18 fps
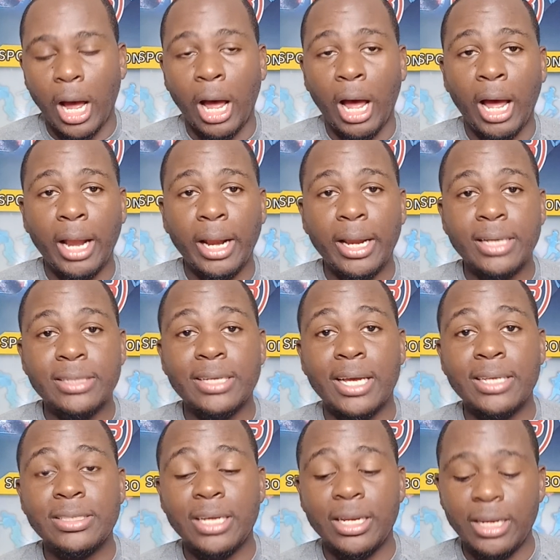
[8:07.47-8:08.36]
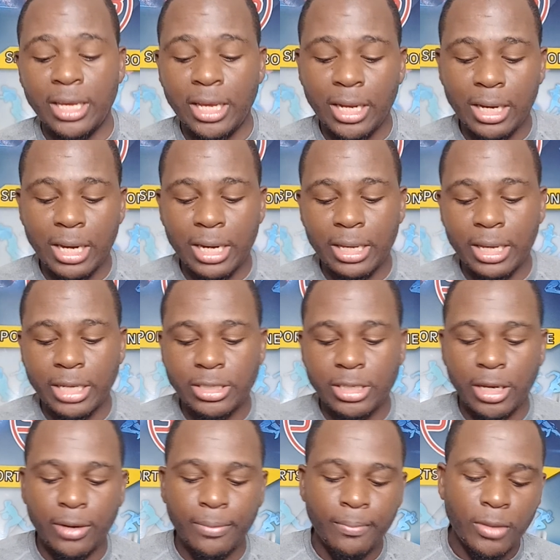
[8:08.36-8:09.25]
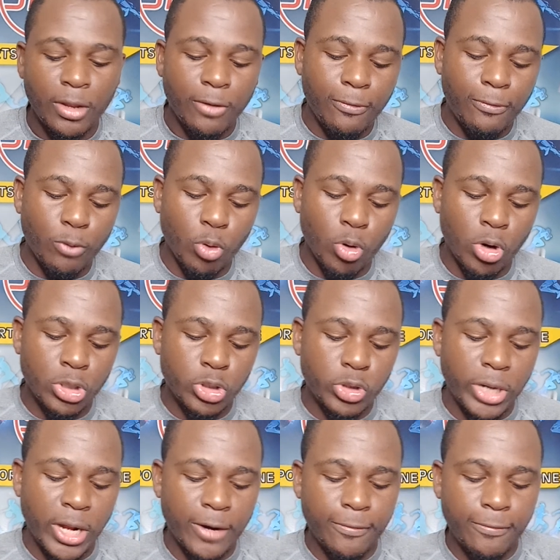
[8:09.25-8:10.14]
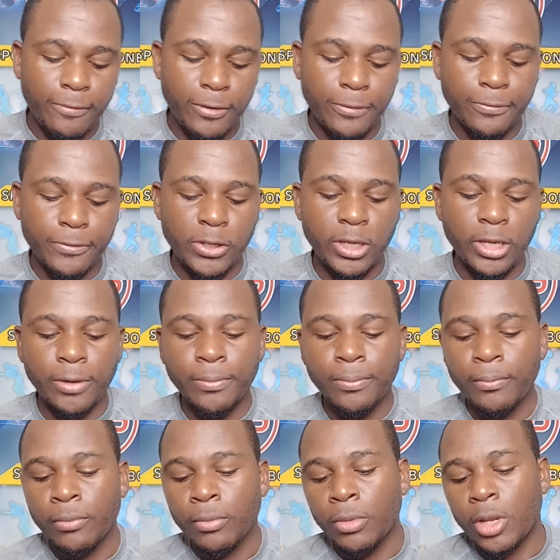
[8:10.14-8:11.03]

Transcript: and as I said England getting 415.